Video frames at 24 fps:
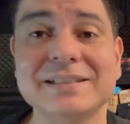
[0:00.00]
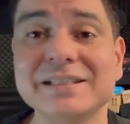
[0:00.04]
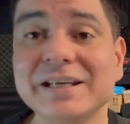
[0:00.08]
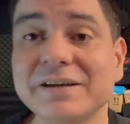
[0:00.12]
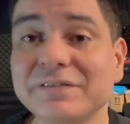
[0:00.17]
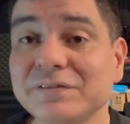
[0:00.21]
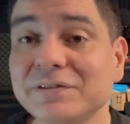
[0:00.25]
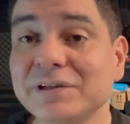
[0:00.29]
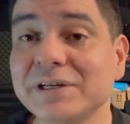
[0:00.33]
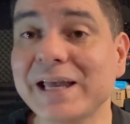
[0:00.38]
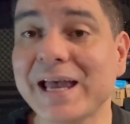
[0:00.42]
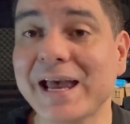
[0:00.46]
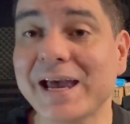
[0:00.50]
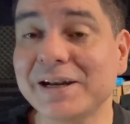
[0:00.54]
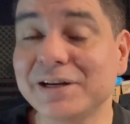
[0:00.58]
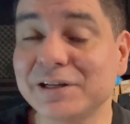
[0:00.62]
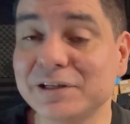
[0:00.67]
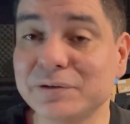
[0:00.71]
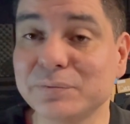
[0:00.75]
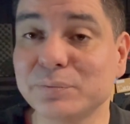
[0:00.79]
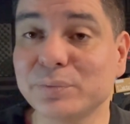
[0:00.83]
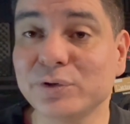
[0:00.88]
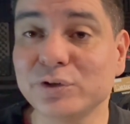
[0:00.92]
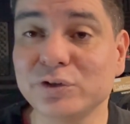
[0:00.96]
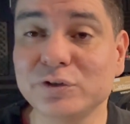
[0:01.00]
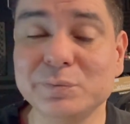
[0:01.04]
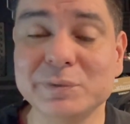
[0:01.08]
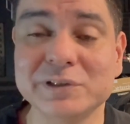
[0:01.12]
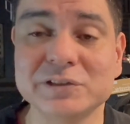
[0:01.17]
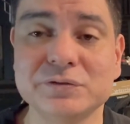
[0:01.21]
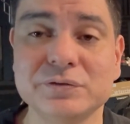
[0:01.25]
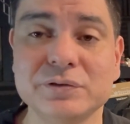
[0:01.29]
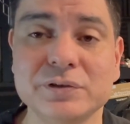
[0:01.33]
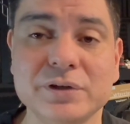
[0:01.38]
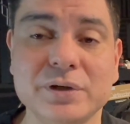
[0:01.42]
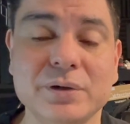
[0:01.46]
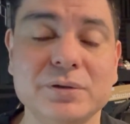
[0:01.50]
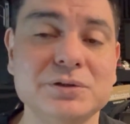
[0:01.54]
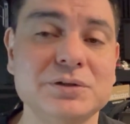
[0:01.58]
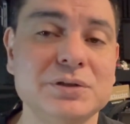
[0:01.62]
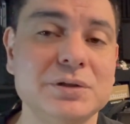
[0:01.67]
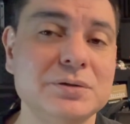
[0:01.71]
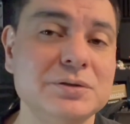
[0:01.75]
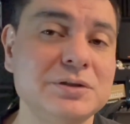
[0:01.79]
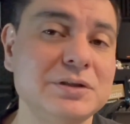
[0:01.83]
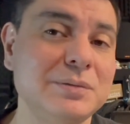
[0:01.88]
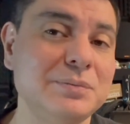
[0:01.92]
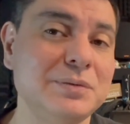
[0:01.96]
Definitely added improvements for those,
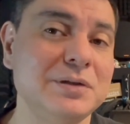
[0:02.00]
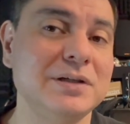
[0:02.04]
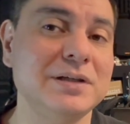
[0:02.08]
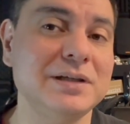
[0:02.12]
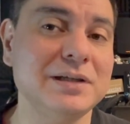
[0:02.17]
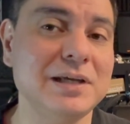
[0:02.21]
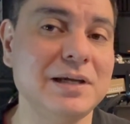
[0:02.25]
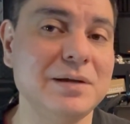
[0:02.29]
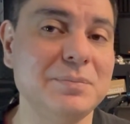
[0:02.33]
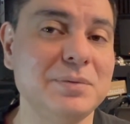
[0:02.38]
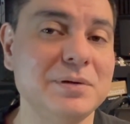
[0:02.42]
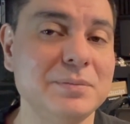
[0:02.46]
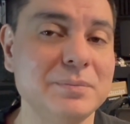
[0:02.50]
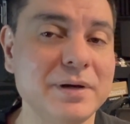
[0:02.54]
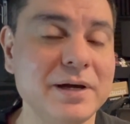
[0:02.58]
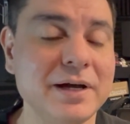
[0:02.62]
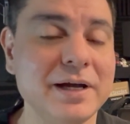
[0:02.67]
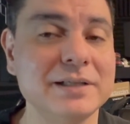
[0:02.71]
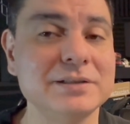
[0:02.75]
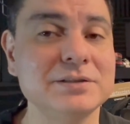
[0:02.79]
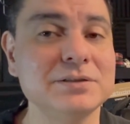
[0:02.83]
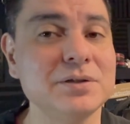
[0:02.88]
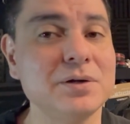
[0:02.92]
so something to keep in mind.